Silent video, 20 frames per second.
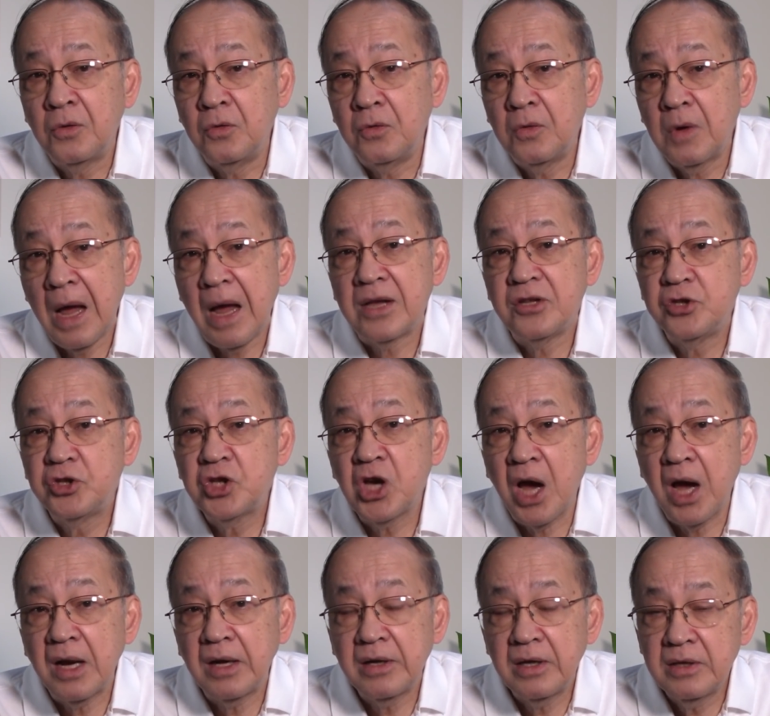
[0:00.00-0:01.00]
who had
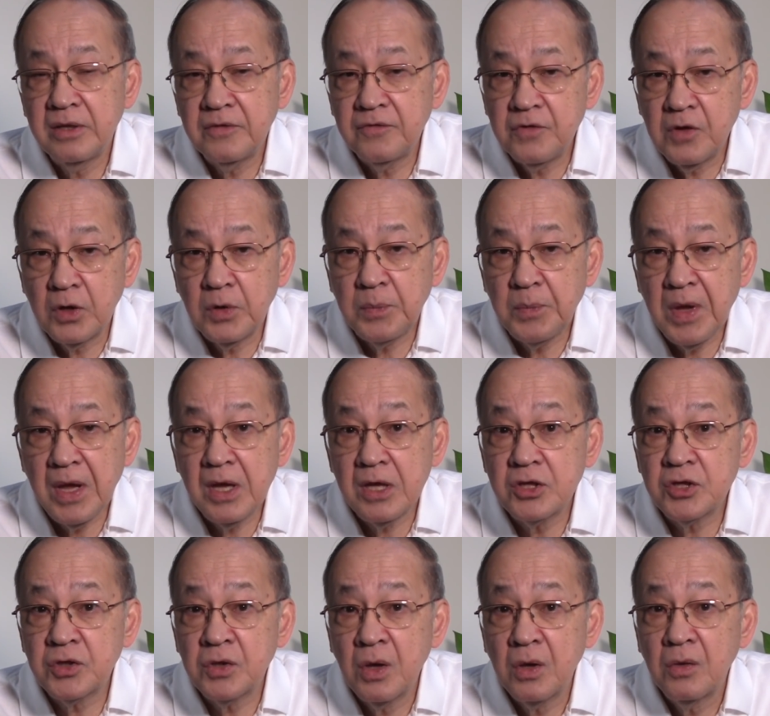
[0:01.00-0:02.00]
child in the
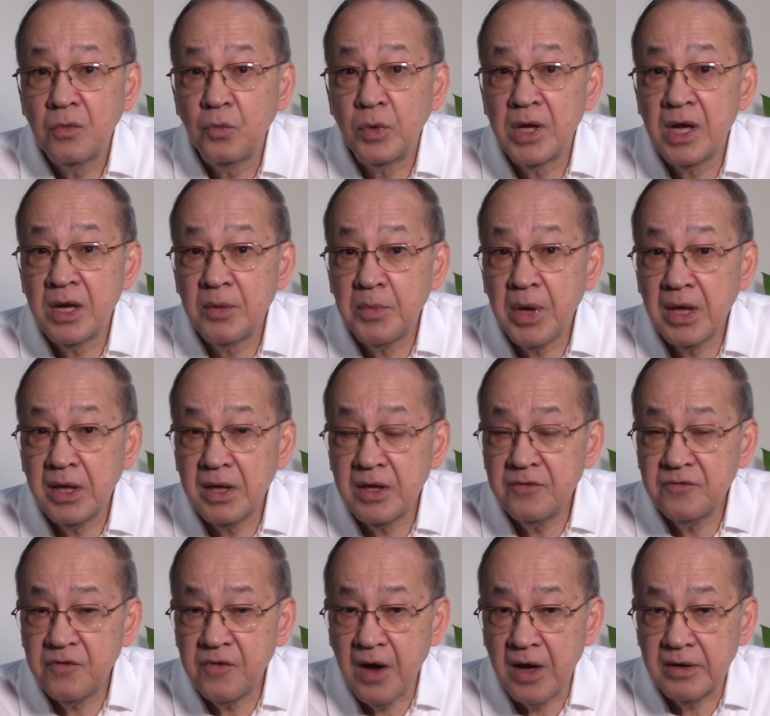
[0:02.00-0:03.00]
Philippines with an
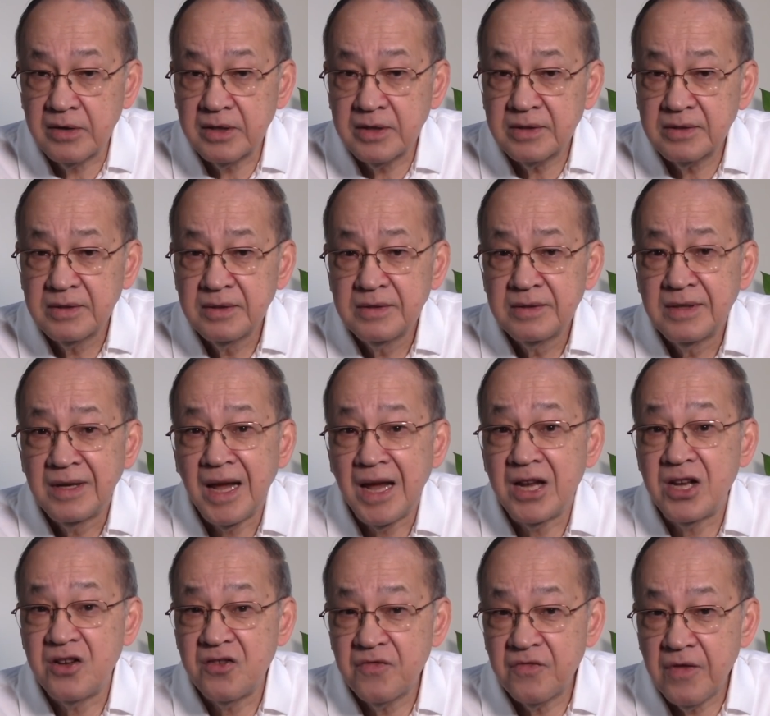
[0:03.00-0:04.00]
American father,
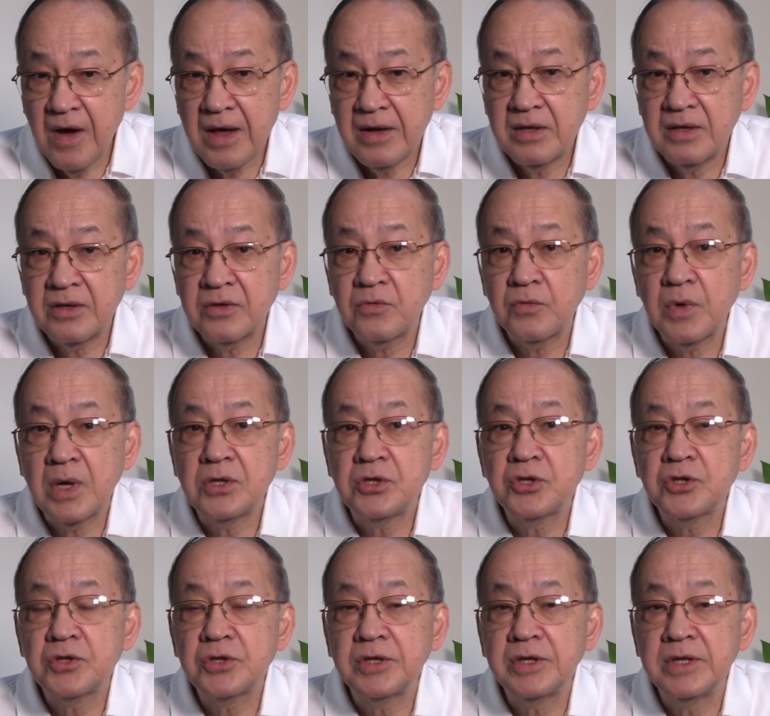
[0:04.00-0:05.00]
and the father
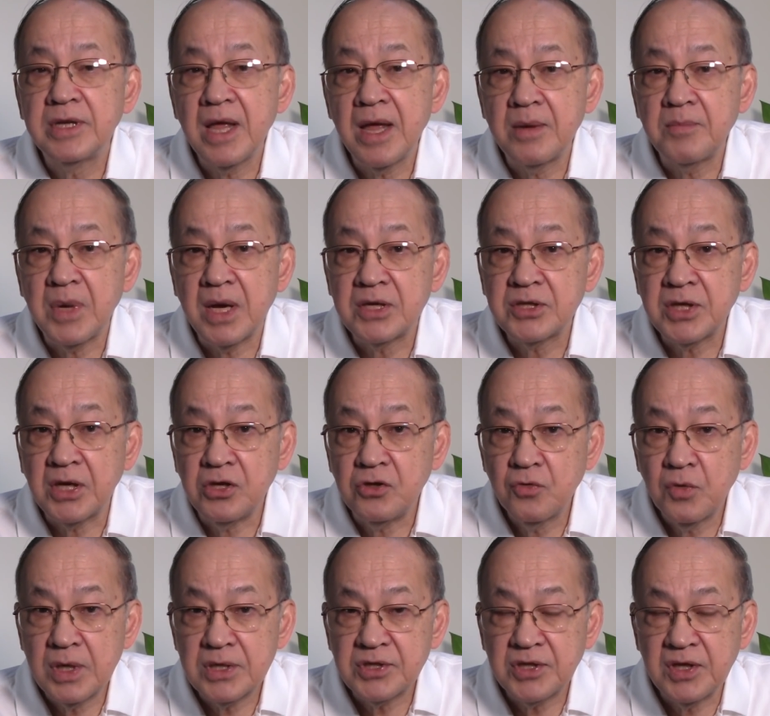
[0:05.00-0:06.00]
registered them as a
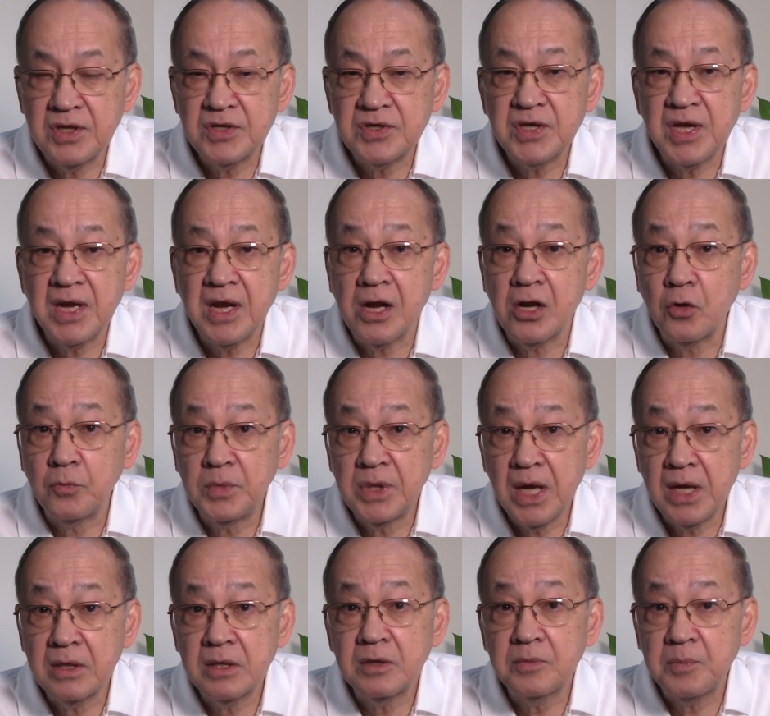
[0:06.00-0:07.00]
U.S. citizen and
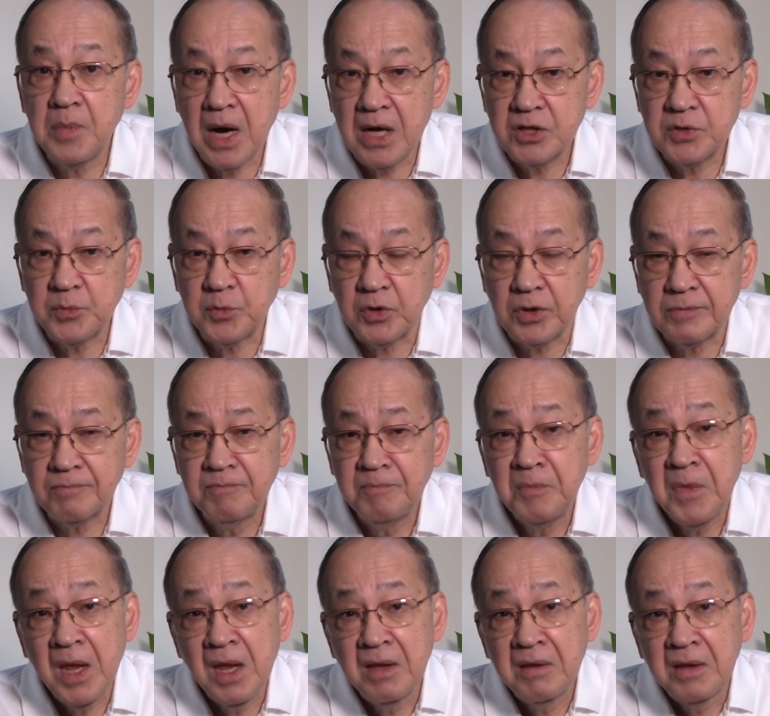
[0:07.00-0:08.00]
obtained their passport.
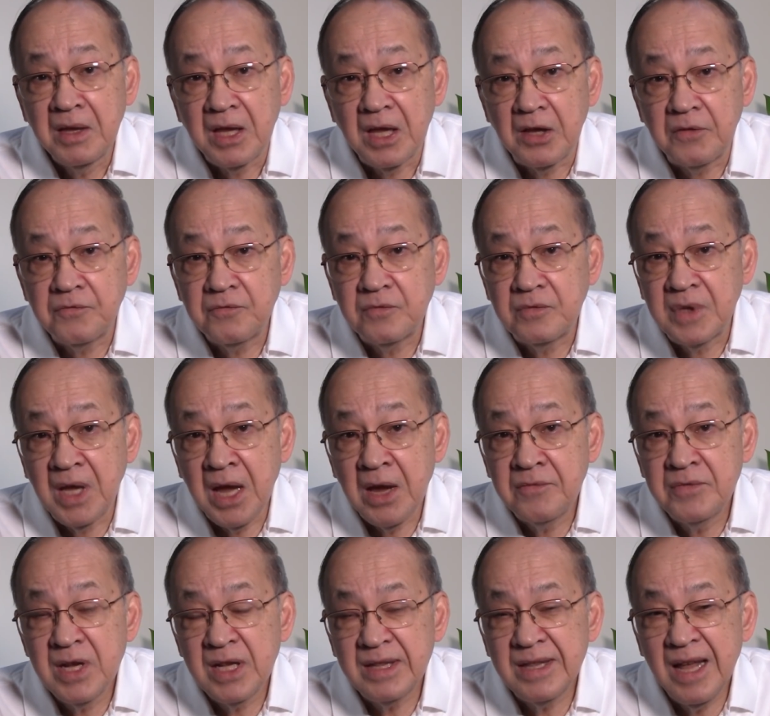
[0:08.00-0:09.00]
If they
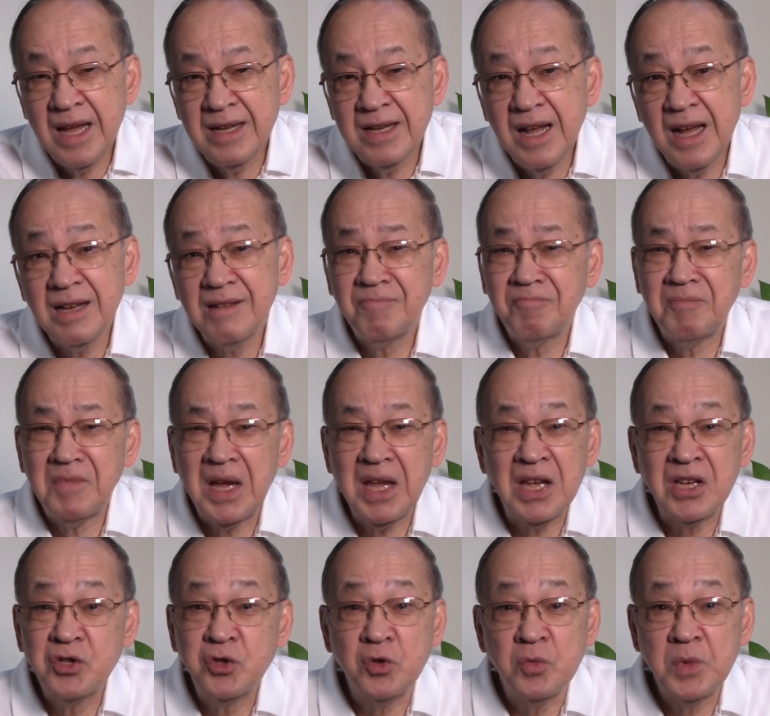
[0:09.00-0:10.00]
have not done that, I
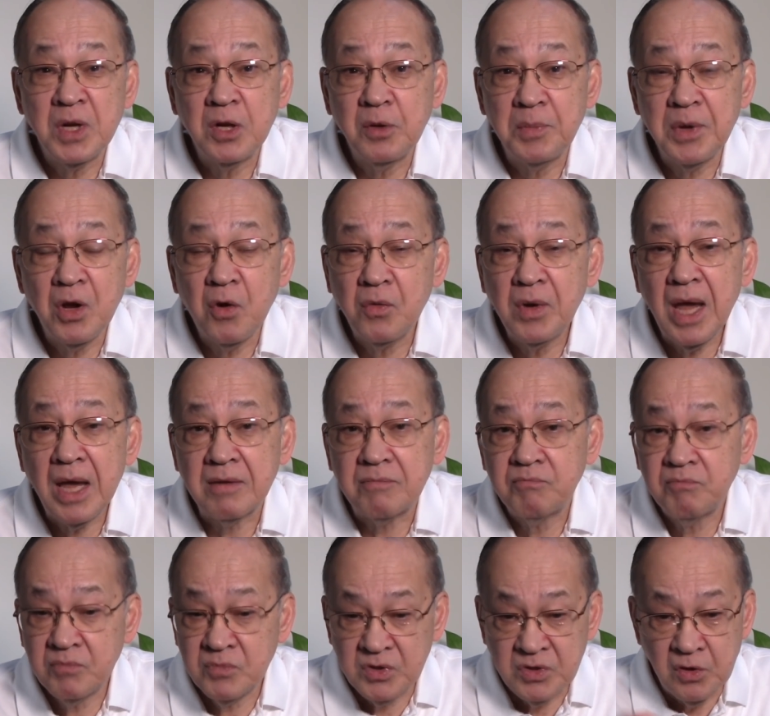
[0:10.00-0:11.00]
assume it'll be okay.
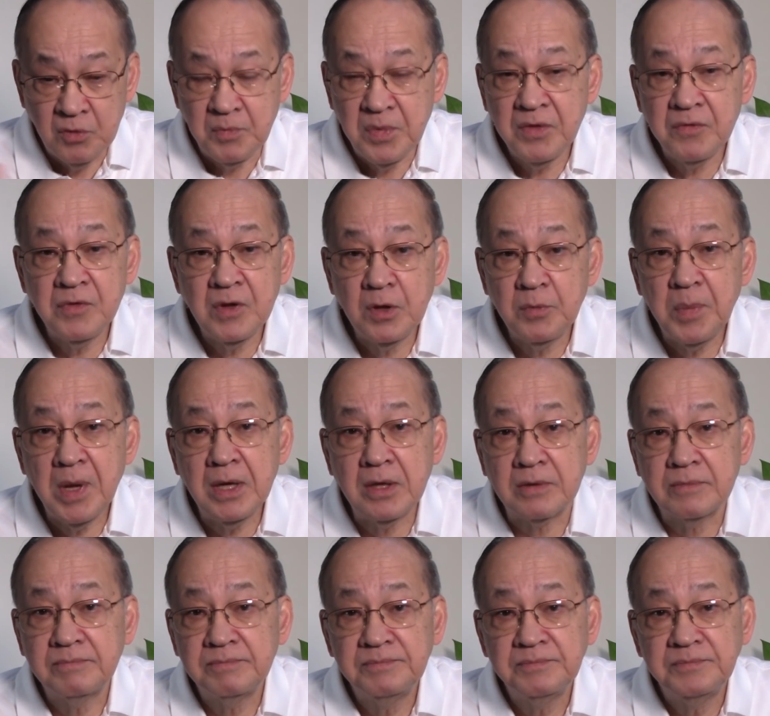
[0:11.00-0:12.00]
She'll be a
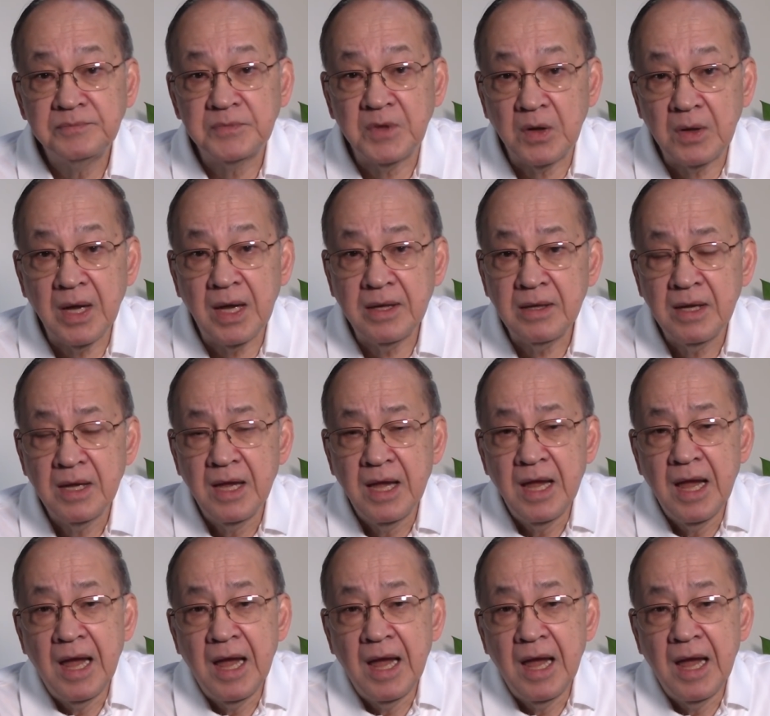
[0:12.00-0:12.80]
Filipina, okay?